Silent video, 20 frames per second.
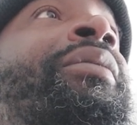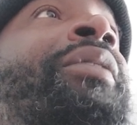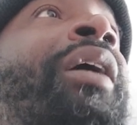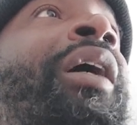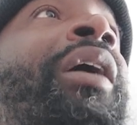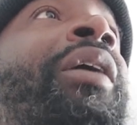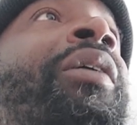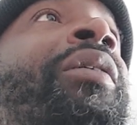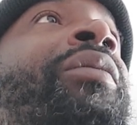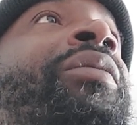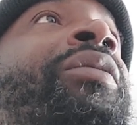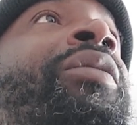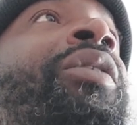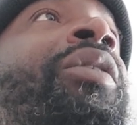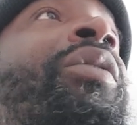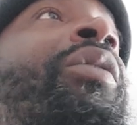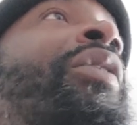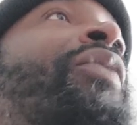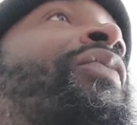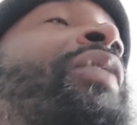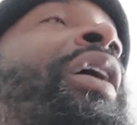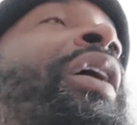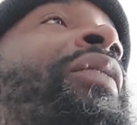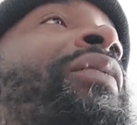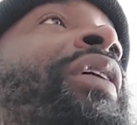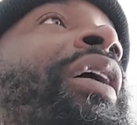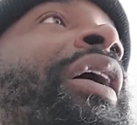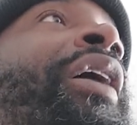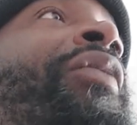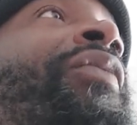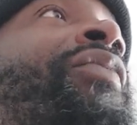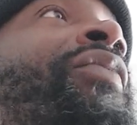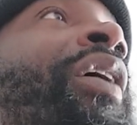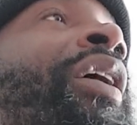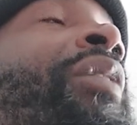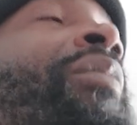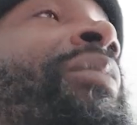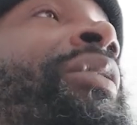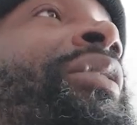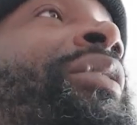I don't know if I ever had a
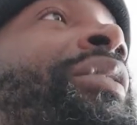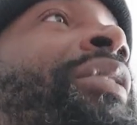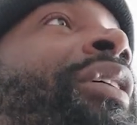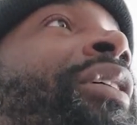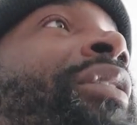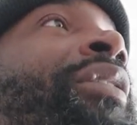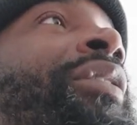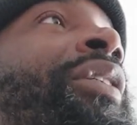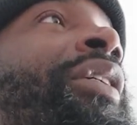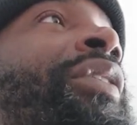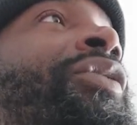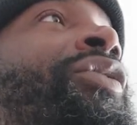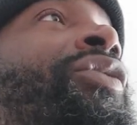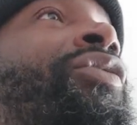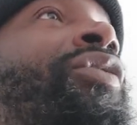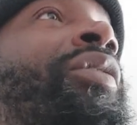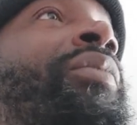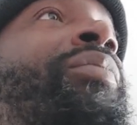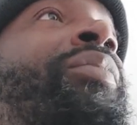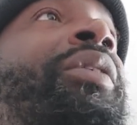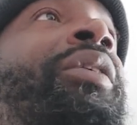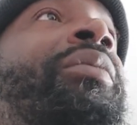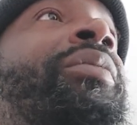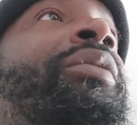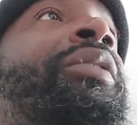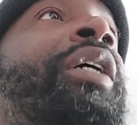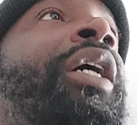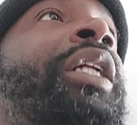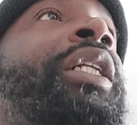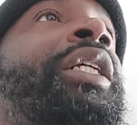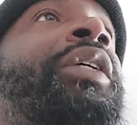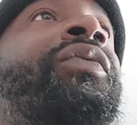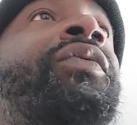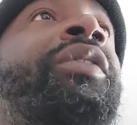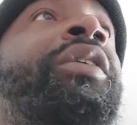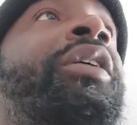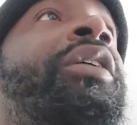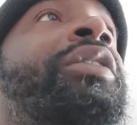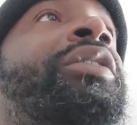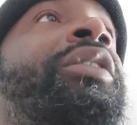fight with 16th Street, but it was Khalif
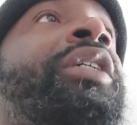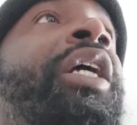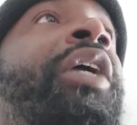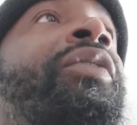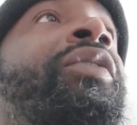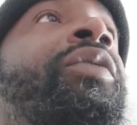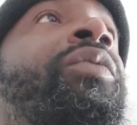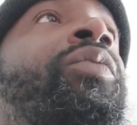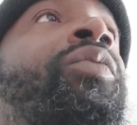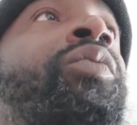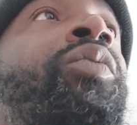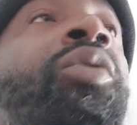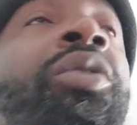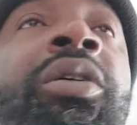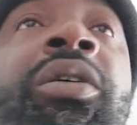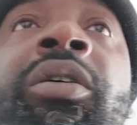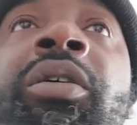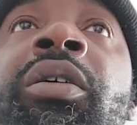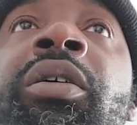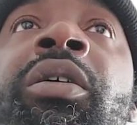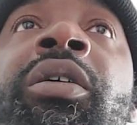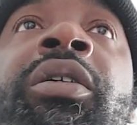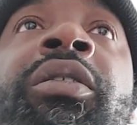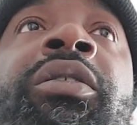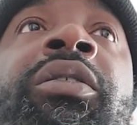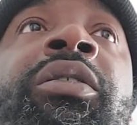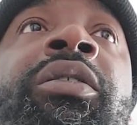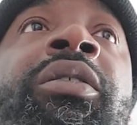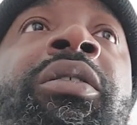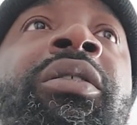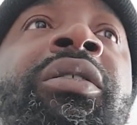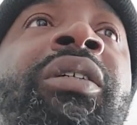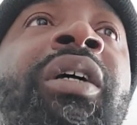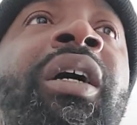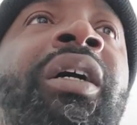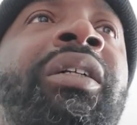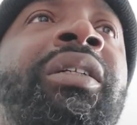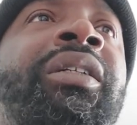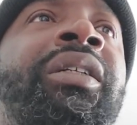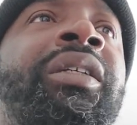against Kerry Woods,
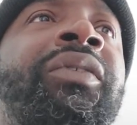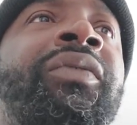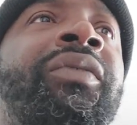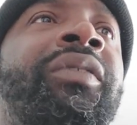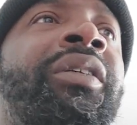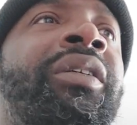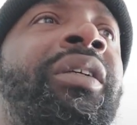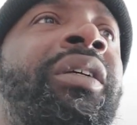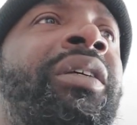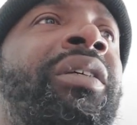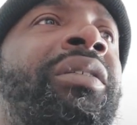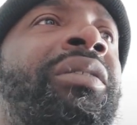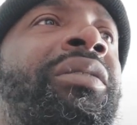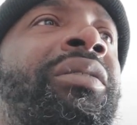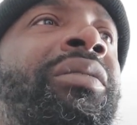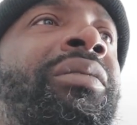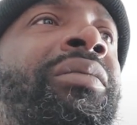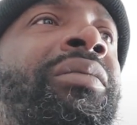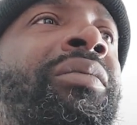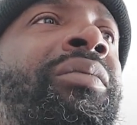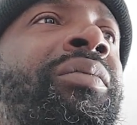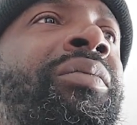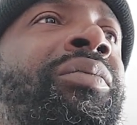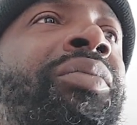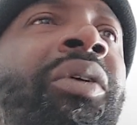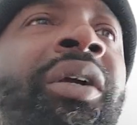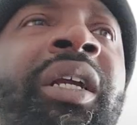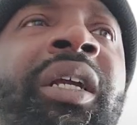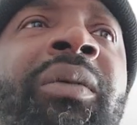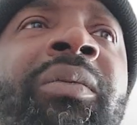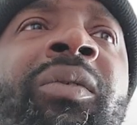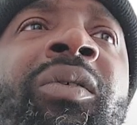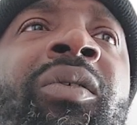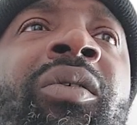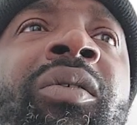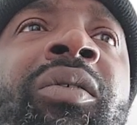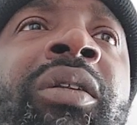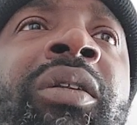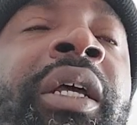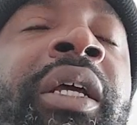Khalif against
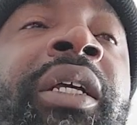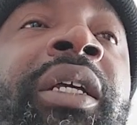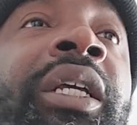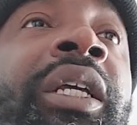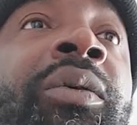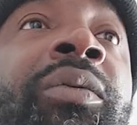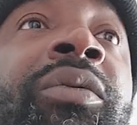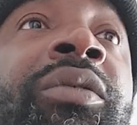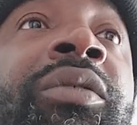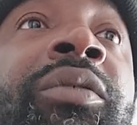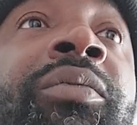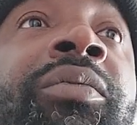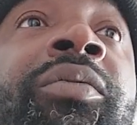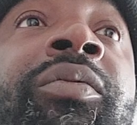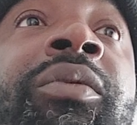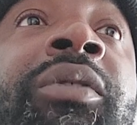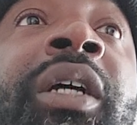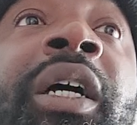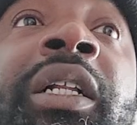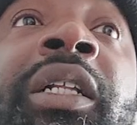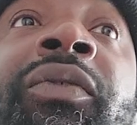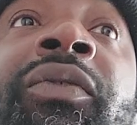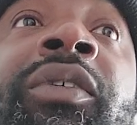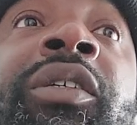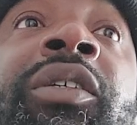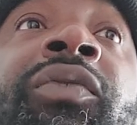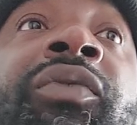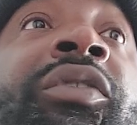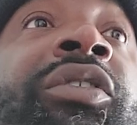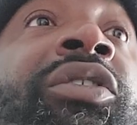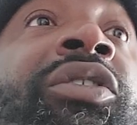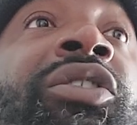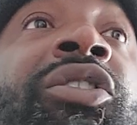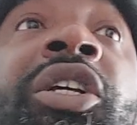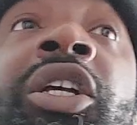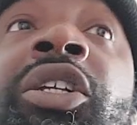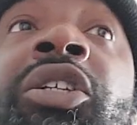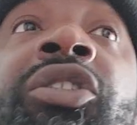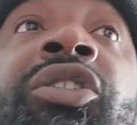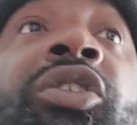Bramhall. Like, it was Khalif against
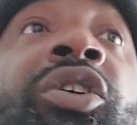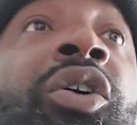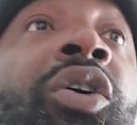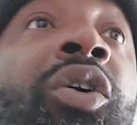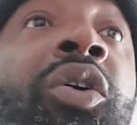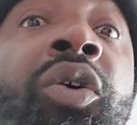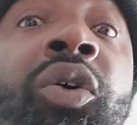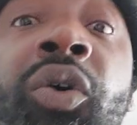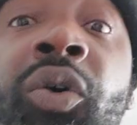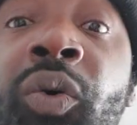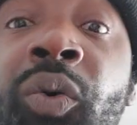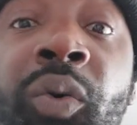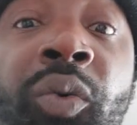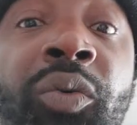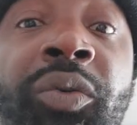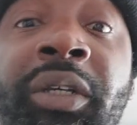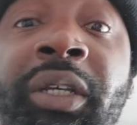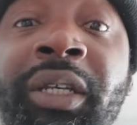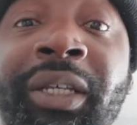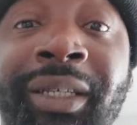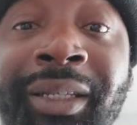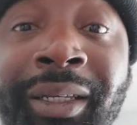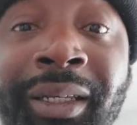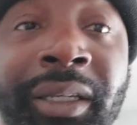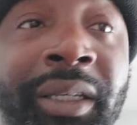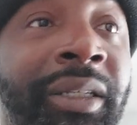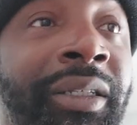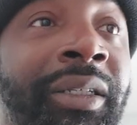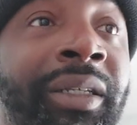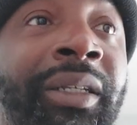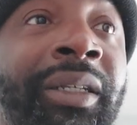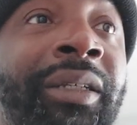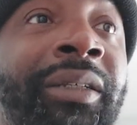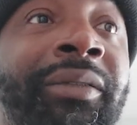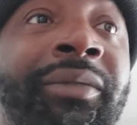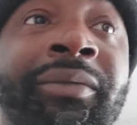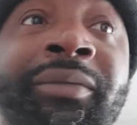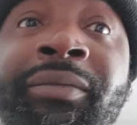Virginia, Oak, Iggy.